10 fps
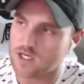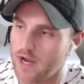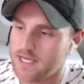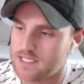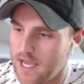
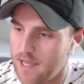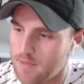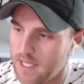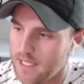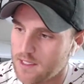great time.
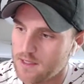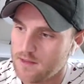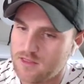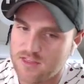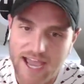Like
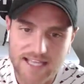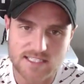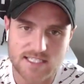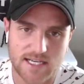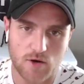that
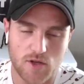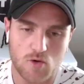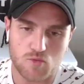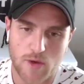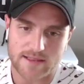
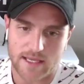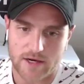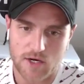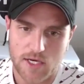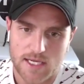scenario right
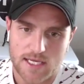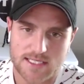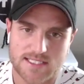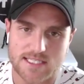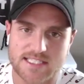there
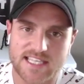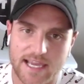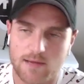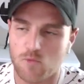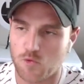is the
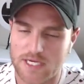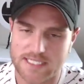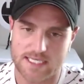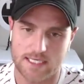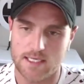same
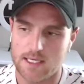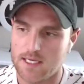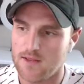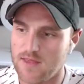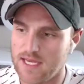reason
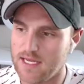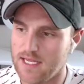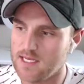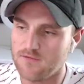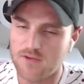that
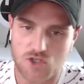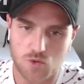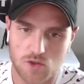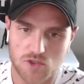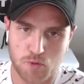
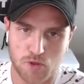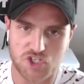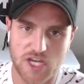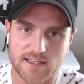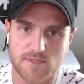individuals
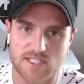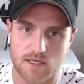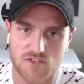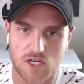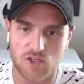project
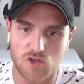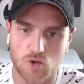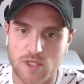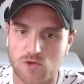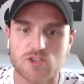themselves on you
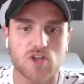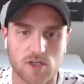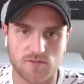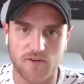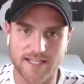when you
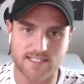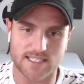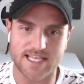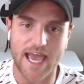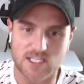start to find
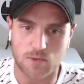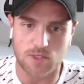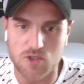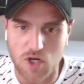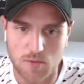success, when
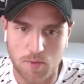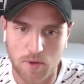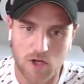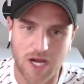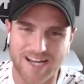you start to put
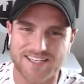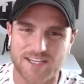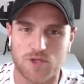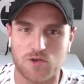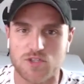out content, when you